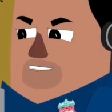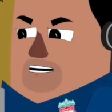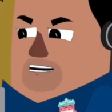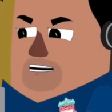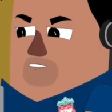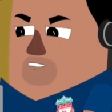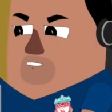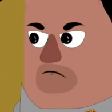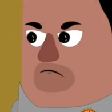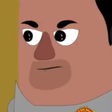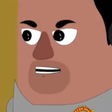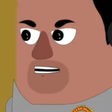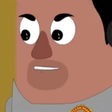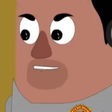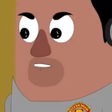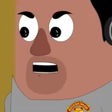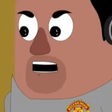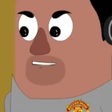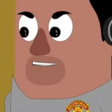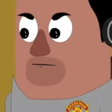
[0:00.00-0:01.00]
And that's not
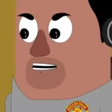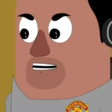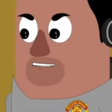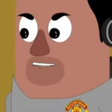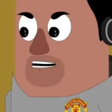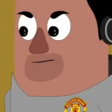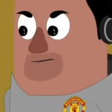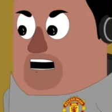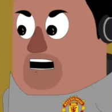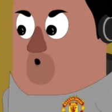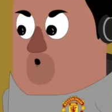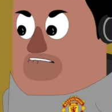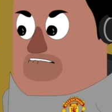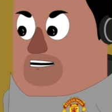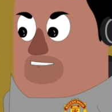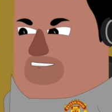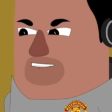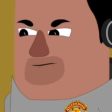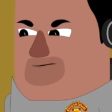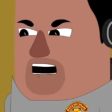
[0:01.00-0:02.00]
the way to do it in
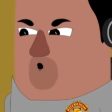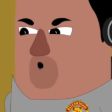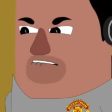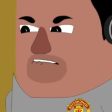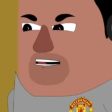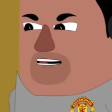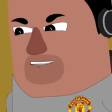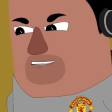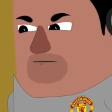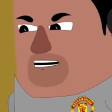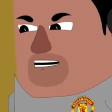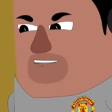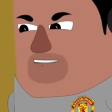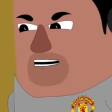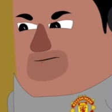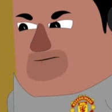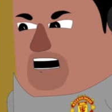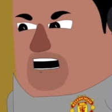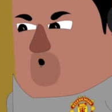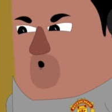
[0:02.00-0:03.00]
this season, especially
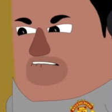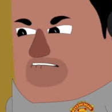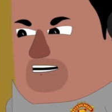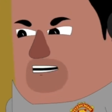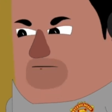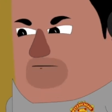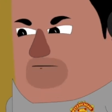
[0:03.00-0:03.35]
after the World